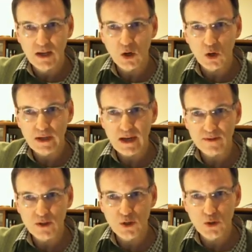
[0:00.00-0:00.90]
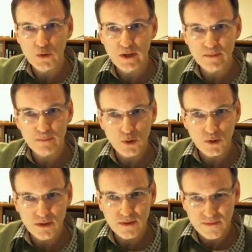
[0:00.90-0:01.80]
All you have to do is
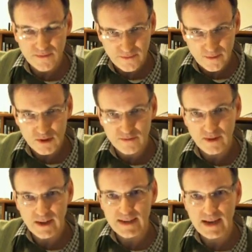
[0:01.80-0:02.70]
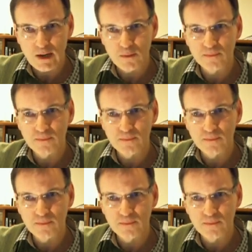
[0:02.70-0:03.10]
put the 1st finger down